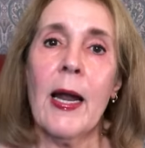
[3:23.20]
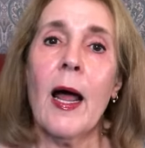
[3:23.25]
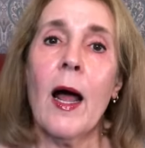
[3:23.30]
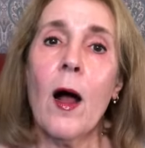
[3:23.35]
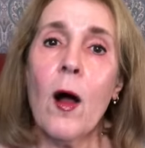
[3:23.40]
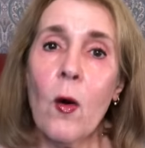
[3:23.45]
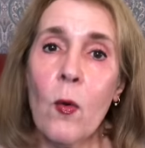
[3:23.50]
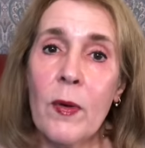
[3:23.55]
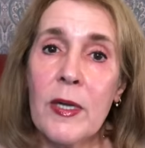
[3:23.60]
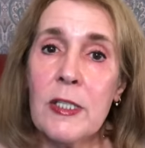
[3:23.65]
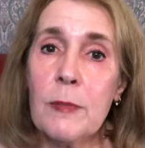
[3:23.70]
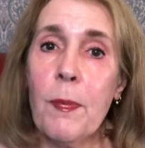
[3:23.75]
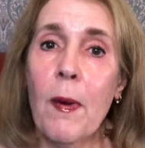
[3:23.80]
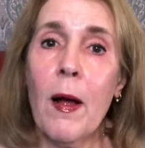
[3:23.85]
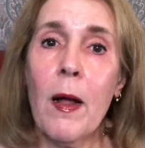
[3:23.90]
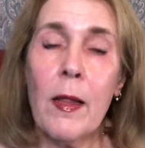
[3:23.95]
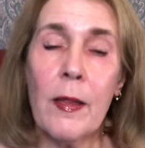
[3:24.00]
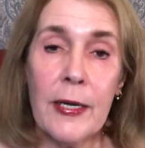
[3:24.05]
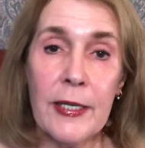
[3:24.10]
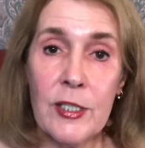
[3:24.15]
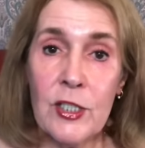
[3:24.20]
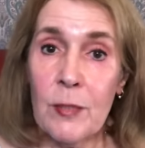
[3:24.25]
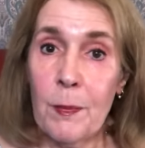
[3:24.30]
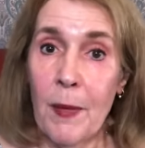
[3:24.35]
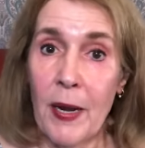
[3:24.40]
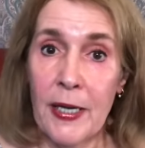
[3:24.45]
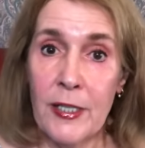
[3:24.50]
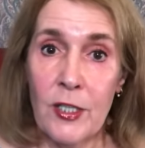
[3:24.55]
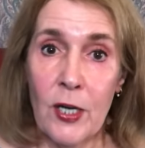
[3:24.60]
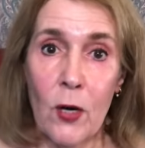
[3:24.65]
I always polish
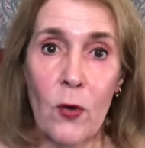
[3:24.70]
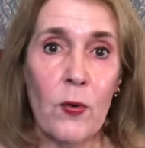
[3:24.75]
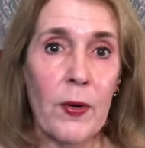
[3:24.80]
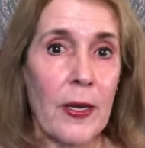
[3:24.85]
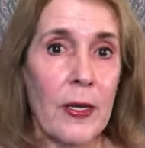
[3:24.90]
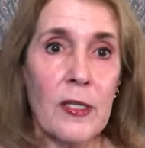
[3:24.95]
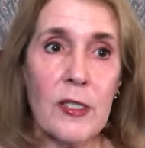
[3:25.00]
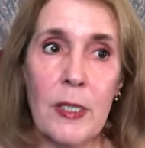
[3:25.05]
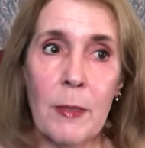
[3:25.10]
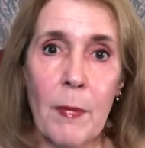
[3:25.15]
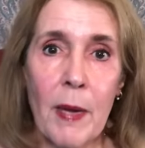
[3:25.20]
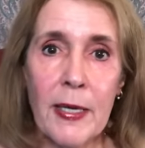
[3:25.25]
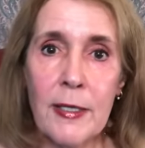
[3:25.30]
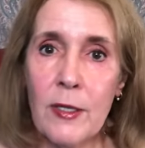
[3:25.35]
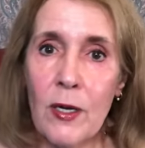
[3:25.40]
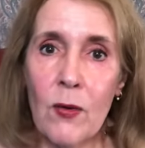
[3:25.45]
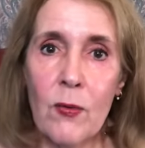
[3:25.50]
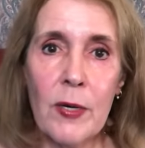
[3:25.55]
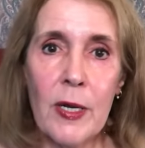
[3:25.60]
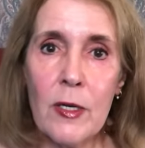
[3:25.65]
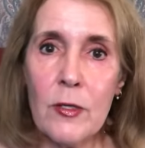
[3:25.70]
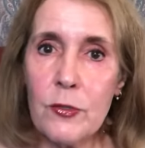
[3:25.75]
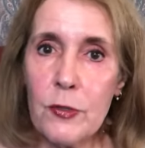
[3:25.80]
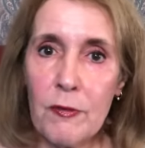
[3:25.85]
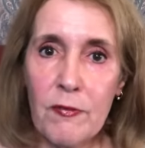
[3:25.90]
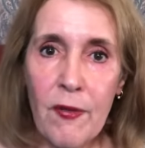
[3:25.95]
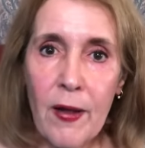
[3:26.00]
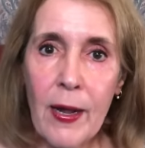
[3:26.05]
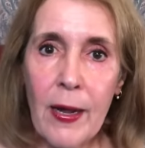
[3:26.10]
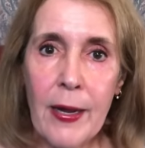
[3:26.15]
my toenails, and my toenails are
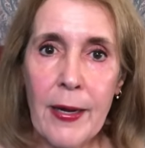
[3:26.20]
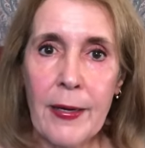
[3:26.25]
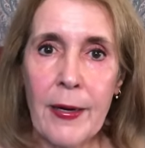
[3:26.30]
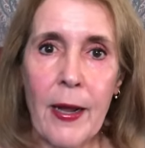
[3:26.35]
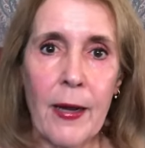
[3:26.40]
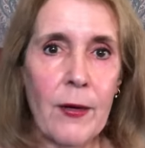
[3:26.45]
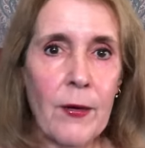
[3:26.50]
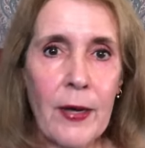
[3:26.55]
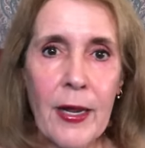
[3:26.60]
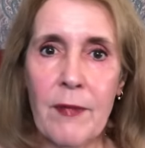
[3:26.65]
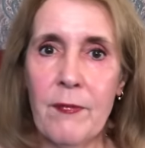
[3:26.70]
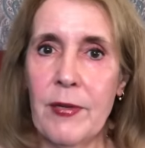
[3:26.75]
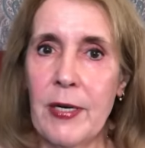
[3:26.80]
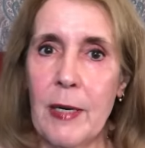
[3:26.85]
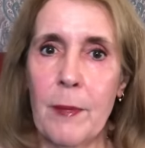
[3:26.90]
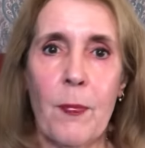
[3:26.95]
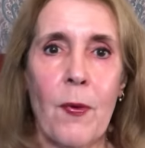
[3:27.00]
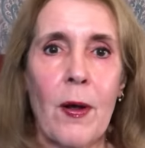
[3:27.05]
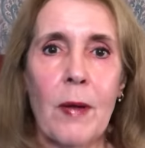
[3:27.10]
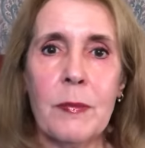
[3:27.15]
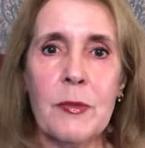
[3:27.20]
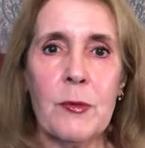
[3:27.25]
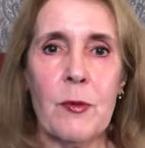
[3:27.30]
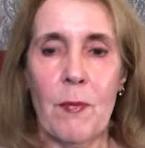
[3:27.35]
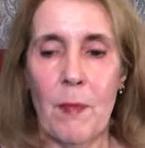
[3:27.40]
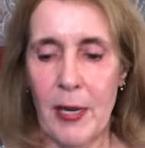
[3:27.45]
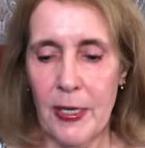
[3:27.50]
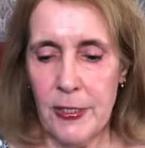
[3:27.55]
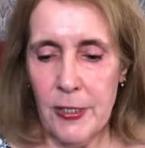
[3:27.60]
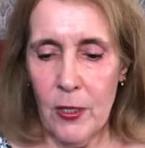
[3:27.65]
fine. I don't have any problems with
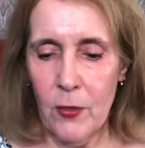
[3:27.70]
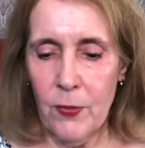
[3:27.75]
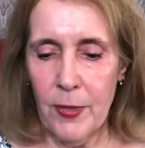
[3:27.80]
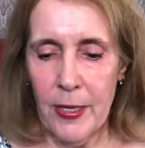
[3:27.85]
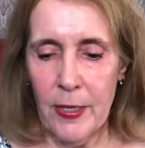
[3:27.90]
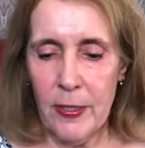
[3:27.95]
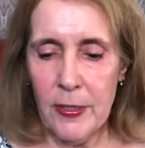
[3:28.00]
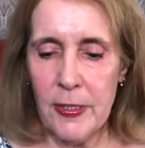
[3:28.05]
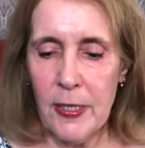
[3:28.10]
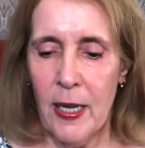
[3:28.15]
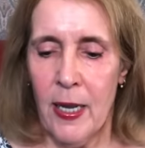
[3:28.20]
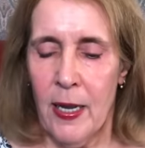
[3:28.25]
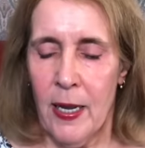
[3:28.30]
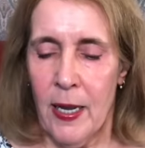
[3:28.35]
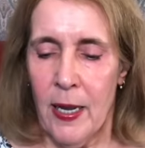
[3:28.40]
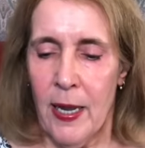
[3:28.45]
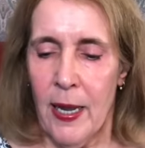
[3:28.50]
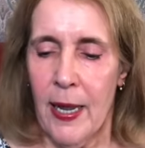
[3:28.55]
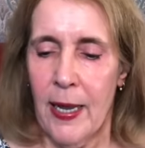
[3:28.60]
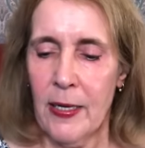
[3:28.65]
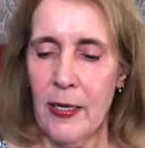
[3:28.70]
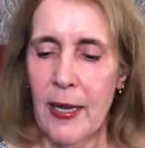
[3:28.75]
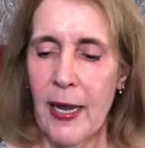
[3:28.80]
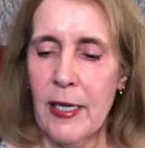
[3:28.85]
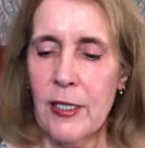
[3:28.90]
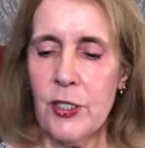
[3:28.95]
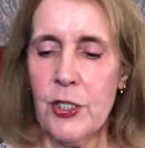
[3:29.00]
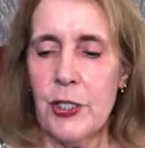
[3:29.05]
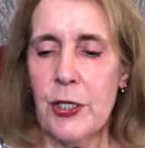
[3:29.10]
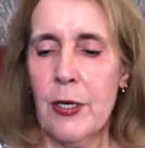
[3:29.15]
my toenails. And
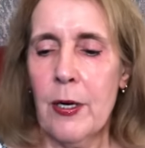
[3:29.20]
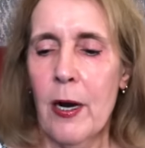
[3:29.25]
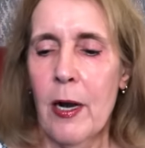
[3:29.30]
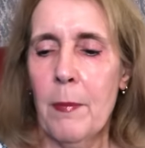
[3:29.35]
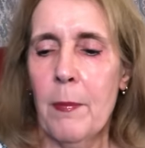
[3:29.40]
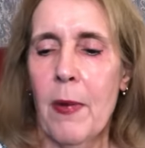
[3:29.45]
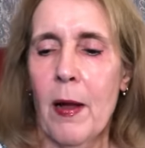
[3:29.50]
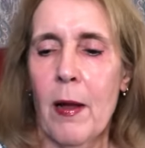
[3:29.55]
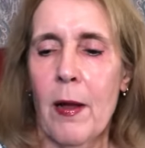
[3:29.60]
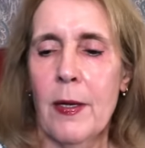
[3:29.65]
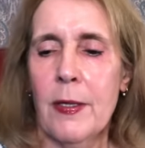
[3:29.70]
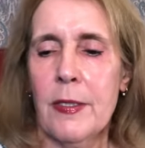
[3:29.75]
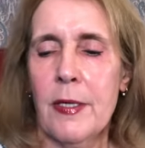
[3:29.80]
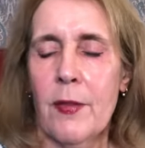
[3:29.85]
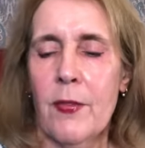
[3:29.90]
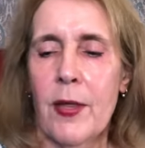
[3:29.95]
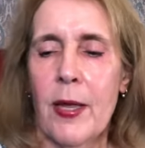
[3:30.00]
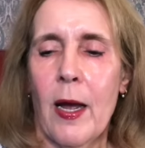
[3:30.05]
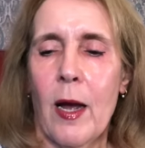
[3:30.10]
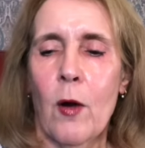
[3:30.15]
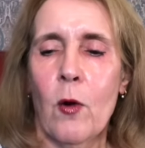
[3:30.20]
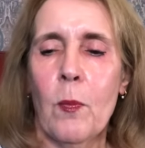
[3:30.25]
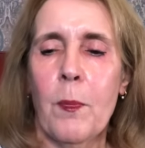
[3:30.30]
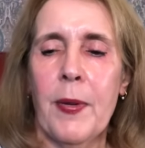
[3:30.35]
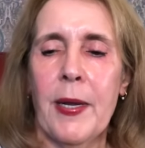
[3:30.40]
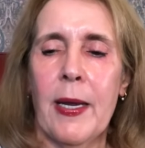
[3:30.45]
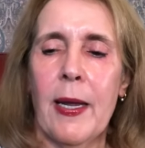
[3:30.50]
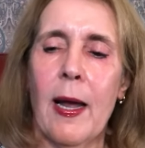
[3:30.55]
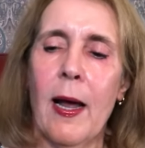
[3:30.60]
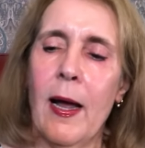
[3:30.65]
last year I bought the
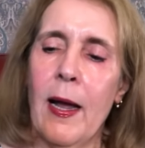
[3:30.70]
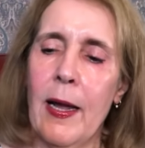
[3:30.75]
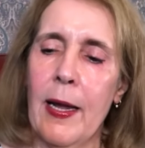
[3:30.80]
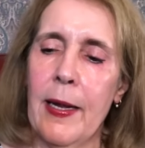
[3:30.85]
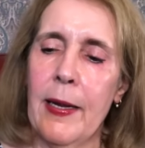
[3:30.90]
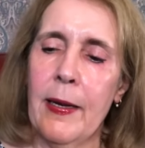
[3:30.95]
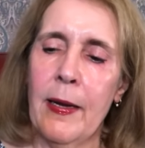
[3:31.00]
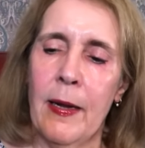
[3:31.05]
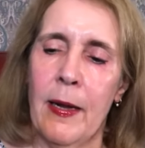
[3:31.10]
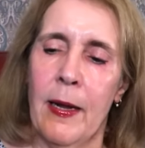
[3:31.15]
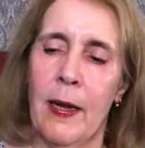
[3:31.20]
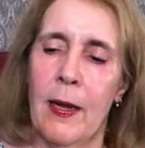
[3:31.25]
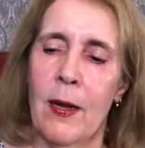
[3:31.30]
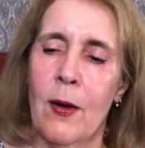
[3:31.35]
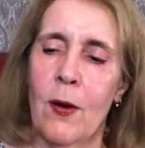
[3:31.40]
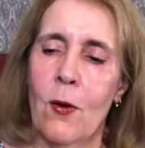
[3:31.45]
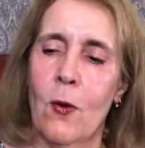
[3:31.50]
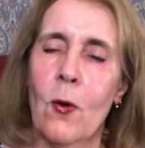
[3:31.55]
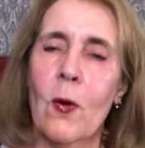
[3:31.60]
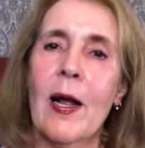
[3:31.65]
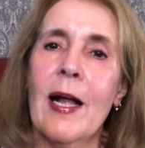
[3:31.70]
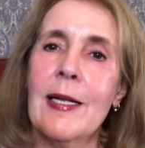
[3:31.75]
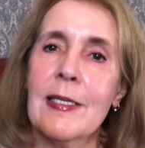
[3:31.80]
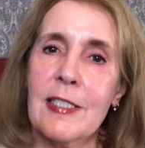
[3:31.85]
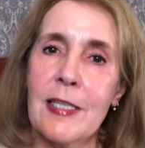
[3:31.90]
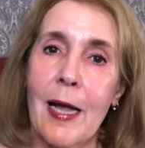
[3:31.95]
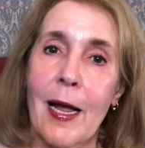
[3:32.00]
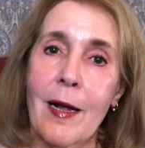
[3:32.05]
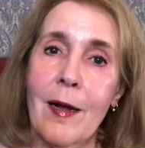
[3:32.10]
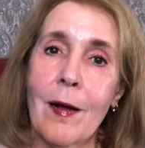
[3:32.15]
OPI, or as
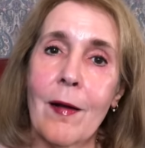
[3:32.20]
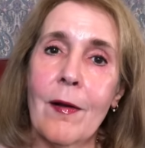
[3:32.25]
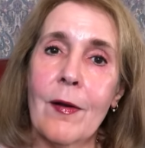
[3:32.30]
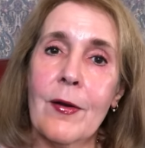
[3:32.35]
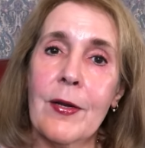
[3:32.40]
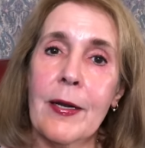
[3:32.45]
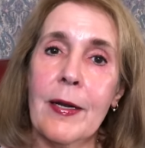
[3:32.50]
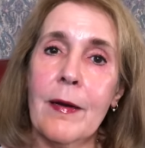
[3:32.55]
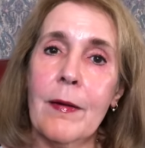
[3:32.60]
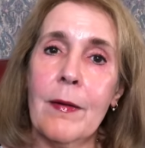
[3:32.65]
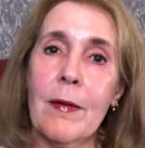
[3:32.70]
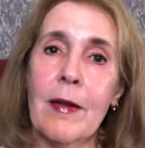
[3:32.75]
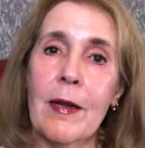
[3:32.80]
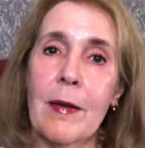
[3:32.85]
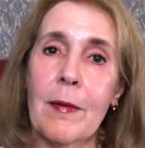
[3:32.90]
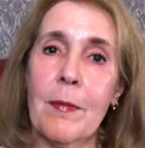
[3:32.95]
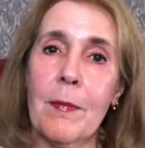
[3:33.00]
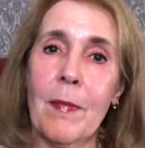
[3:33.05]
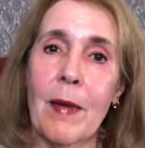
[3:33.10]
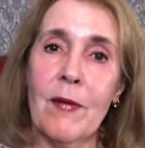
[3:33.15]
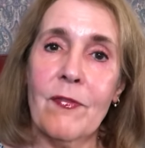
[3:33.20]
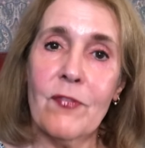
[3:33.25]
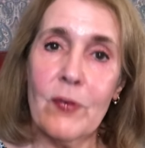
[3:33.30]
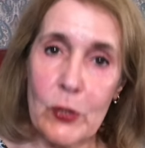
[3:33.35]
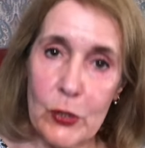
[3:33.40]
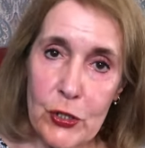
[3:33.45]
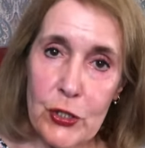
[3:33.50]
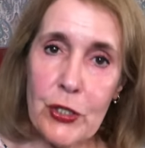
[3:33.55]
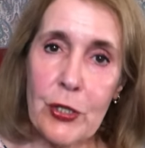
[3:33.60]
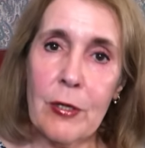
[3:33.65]
I called it, my
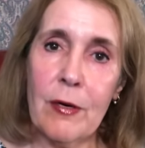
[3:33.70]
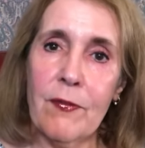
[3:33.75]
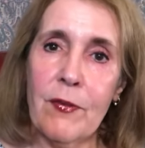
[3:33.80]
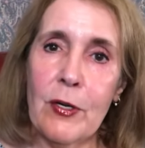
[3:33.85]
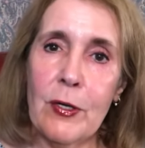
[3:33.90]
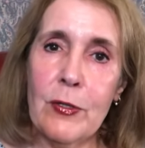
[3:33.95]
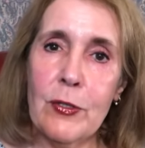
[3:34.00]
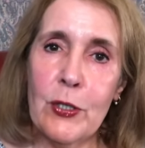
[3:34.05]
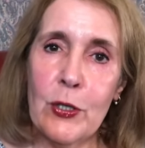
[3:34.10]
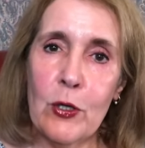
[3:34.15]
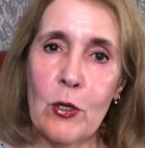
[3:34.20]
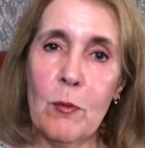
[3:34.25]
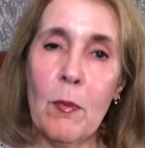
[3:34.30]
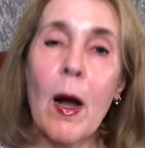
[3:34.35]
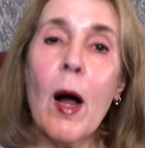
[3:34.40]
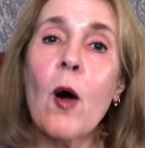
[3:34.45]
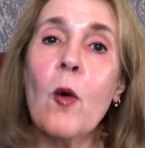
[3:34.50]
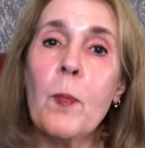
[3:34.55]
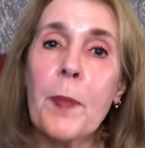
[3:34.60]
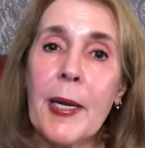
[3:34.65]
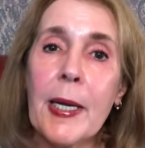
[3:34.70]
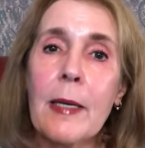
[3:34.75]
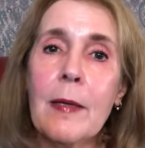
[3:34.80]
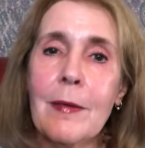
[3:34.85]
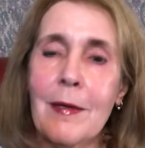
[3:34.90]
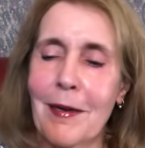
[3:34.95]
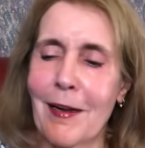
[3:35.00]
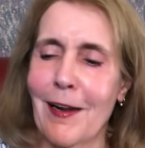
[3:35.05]
first year of YouTube, OPI.